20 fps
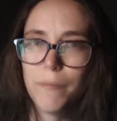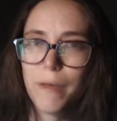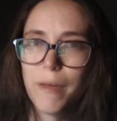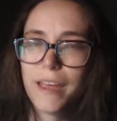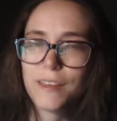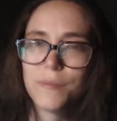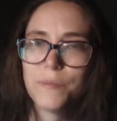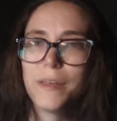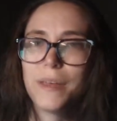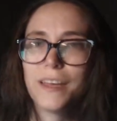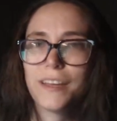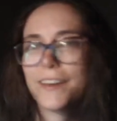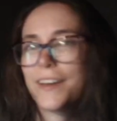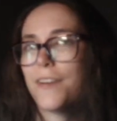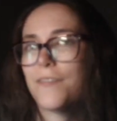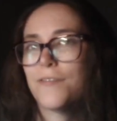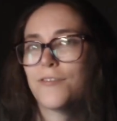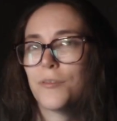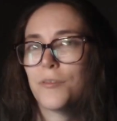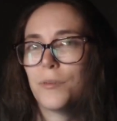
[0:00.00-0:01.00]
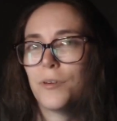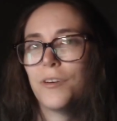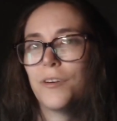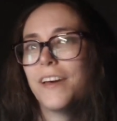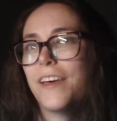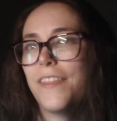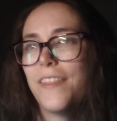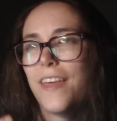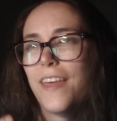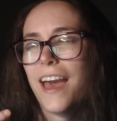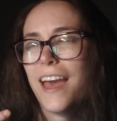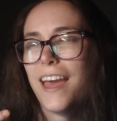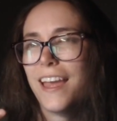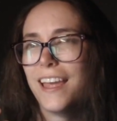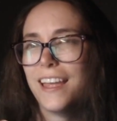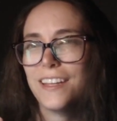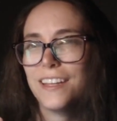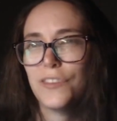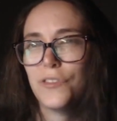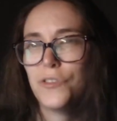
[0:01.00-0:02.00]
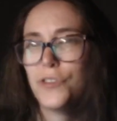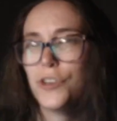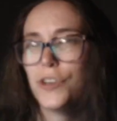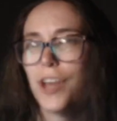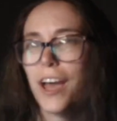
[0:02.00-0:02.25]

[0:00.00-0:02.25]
makes me uncomfortable, and that it's